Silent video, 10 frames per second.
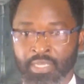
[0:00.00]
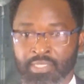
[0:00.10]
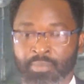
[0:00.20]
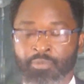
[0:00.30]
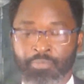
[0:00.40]

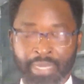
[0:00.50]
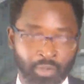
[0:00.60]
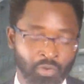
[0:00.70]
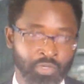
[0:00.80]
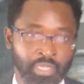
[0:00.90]
of my
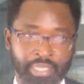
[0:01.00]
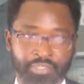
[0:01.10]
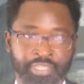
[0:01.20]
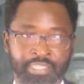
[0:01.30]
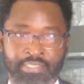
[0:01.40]
own
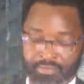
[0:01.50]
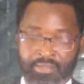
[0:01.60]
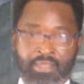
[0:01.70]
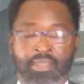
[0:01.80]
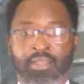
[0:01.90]
interests.
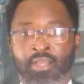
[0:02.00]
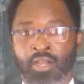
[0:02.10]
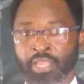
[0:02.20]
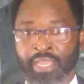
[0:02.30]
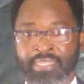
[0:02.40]

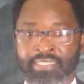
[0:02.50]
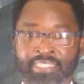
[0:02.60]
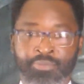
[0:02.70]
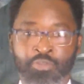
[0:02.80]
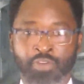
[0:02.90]
Okay guys,
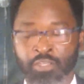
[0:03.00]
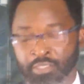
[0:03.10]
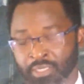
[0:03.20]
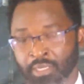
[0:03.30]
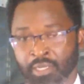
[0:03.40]
let's move
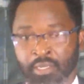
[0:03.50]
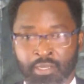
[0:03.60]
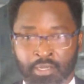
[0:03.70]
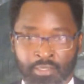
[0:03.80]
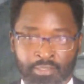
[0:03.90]
on.
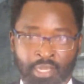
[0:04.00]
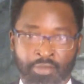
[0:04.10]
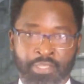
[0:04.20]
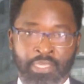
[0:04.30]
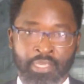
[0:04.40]

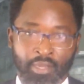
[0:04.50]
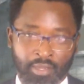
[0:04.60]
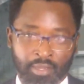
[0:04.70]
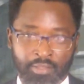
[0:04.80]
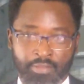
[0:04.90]
Now the
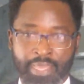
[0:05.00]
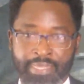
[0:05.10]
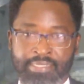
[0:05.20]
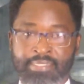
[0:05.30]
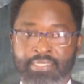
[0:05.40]

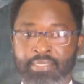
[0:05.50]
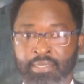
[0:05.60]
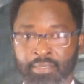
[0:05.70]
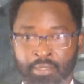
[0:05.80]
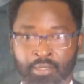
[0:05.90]
next
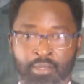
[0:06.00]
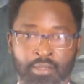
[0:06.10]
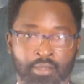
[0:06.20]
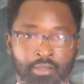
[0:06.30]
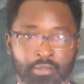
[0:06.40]

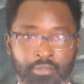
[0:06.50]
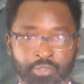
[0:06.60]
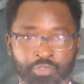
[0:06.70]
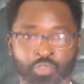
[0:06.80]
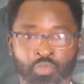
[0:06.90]

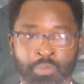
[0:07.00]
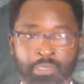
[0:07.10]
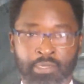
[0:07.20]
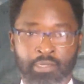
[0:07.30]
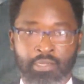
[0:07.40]
YouTube
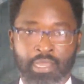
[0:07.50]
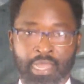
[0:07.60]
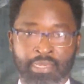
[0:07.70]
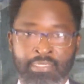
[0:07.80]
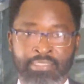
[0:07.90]

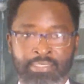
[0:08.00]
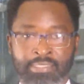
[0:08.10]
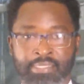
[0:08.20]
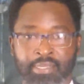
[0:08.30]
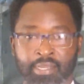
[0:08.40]
analytics